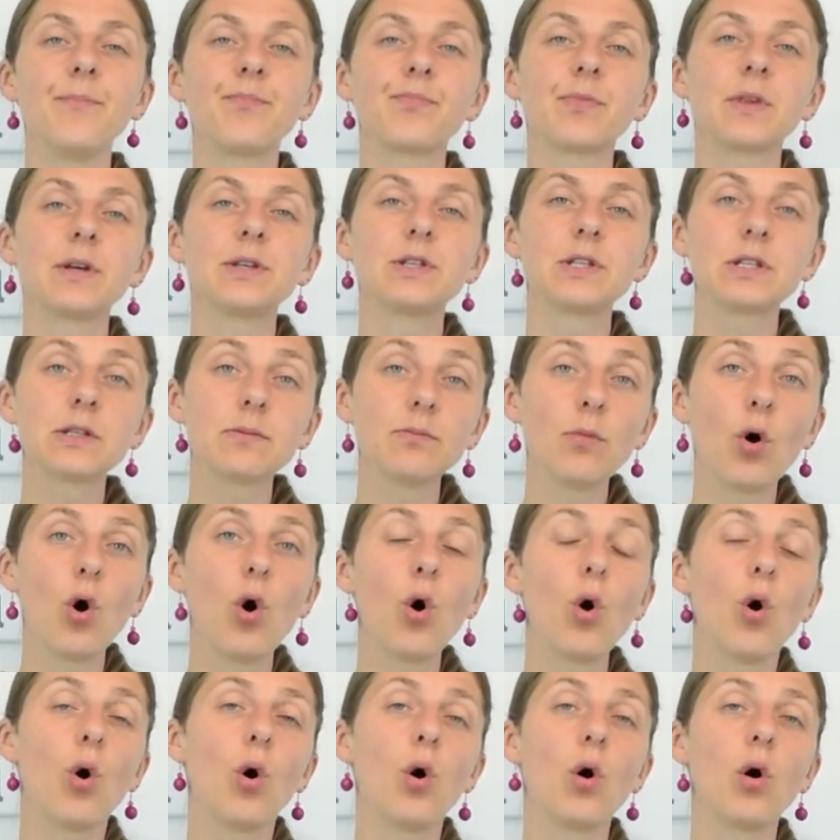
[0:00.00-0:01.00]

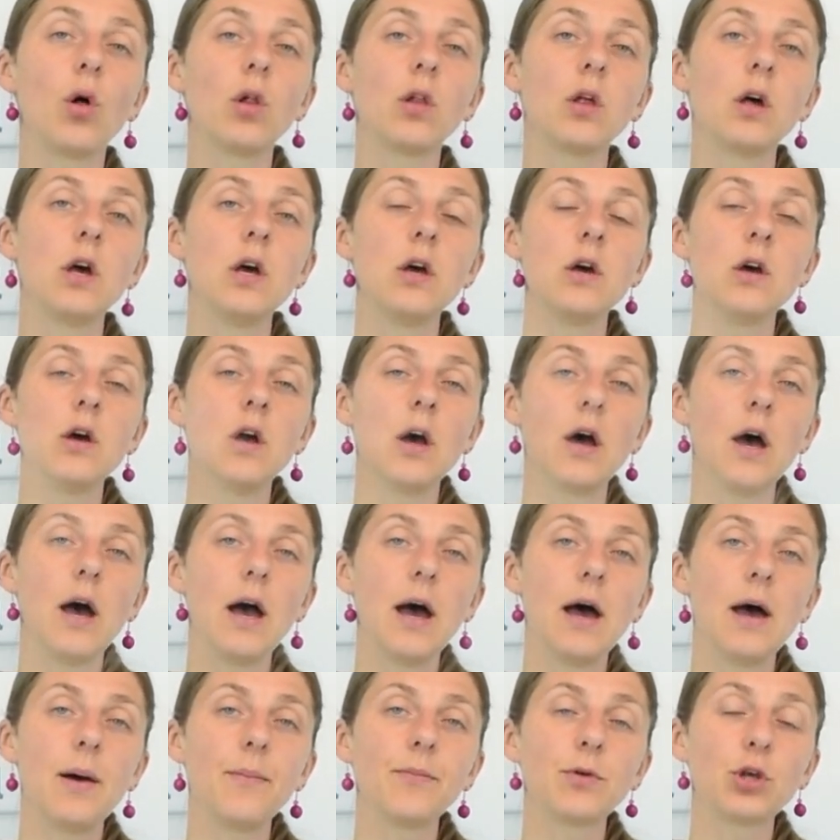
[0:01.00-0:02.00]
small
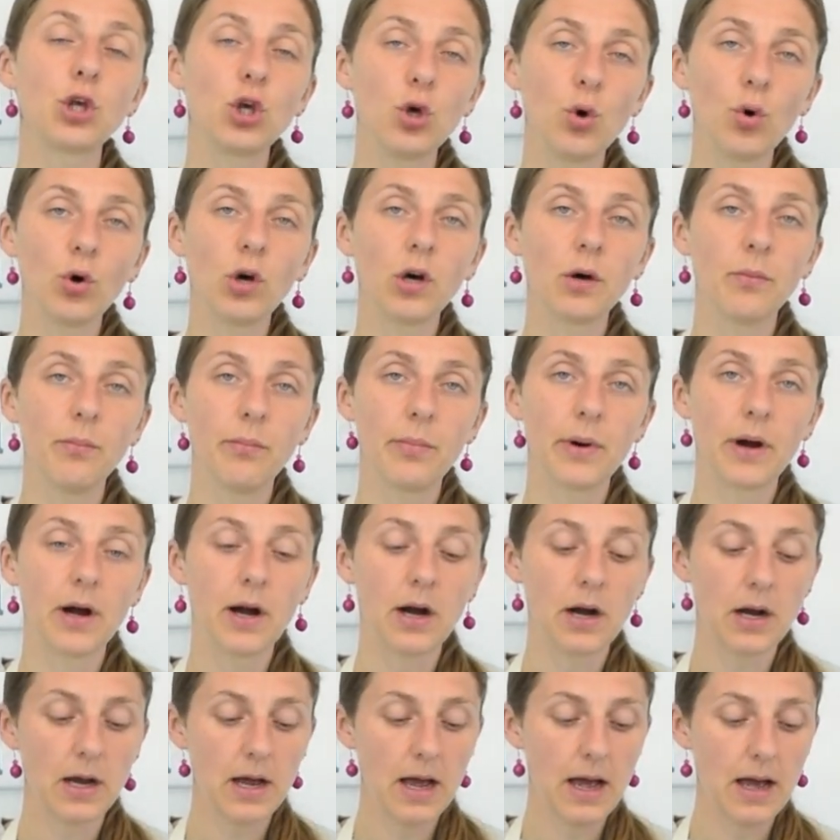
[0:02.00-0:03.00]

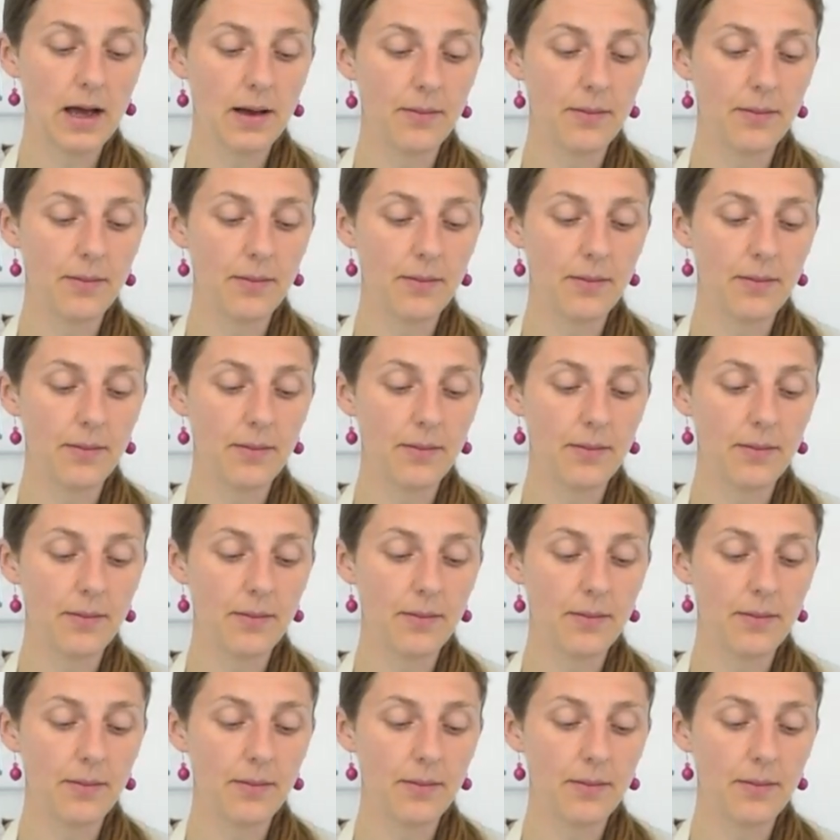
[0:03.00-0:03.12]
cucumber.